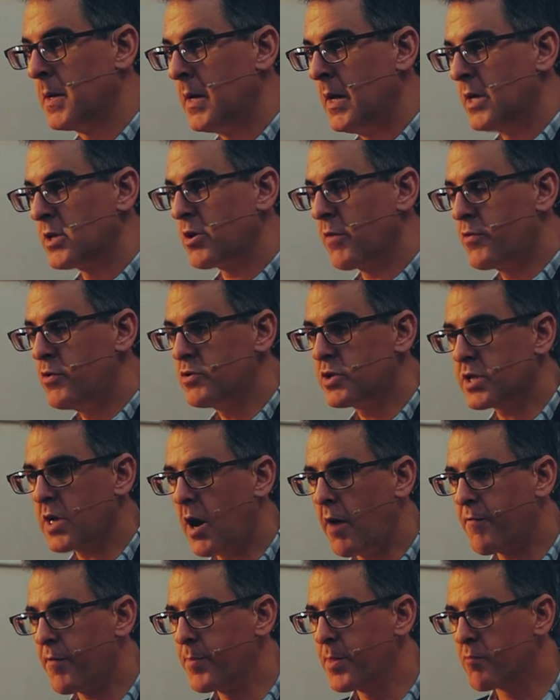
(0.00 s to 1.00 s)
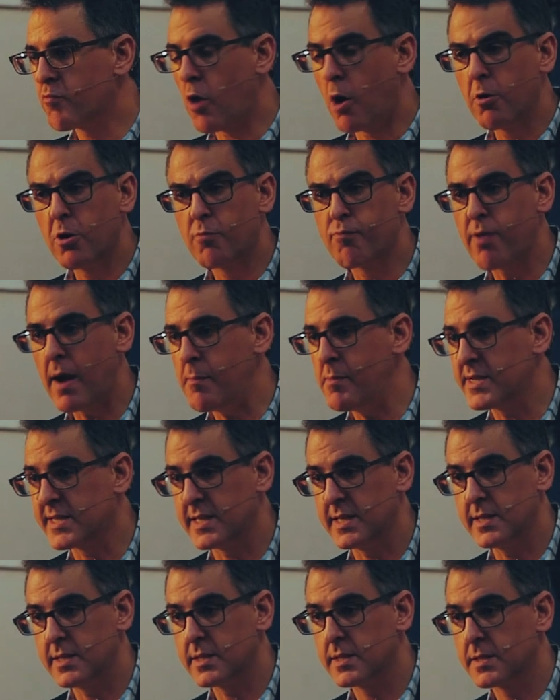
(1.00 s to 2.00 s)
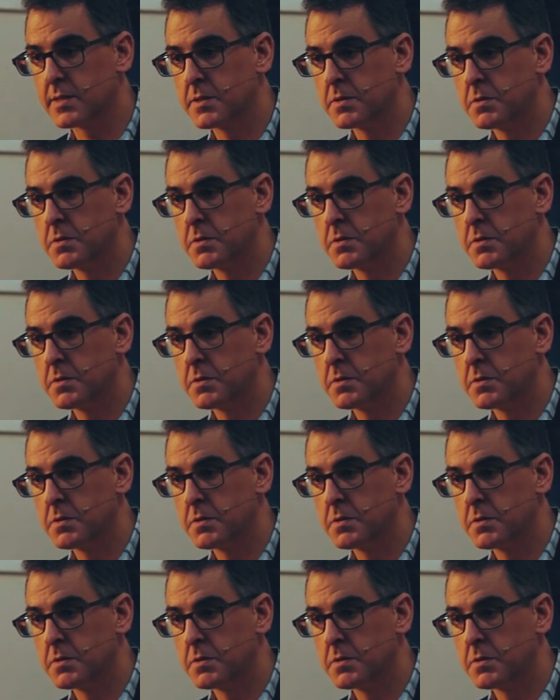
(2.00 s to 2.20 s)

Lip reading: So if you start from the wrong premises,